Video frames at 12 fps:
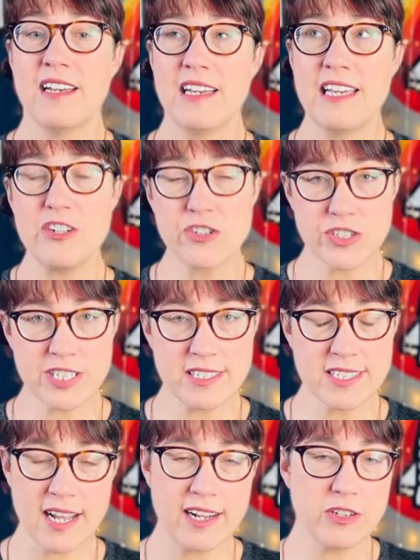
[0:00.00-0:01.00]

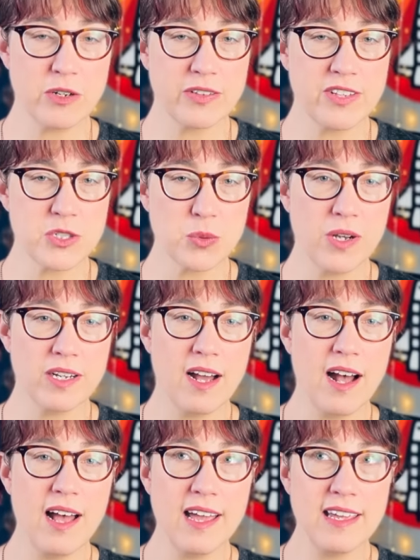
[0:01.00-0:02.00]
Interesting side note on this
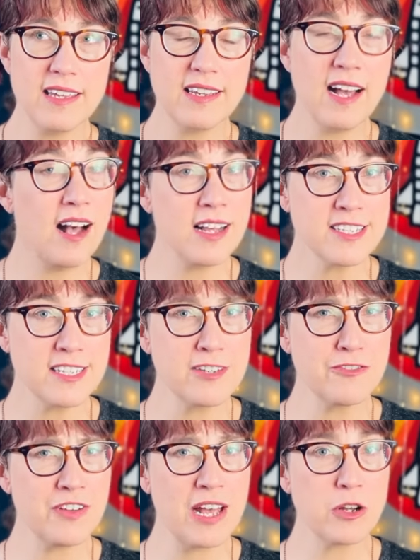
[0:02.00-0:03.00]
one. I
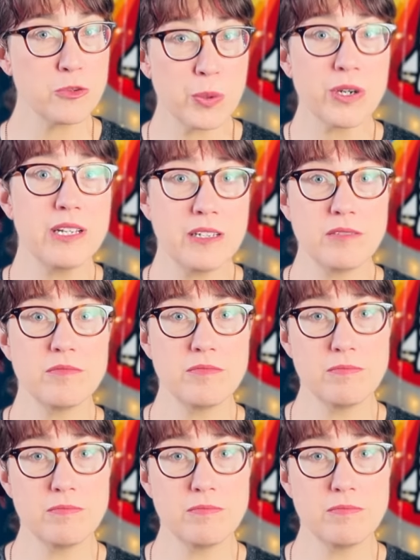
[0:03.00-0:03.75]
constantly found pretty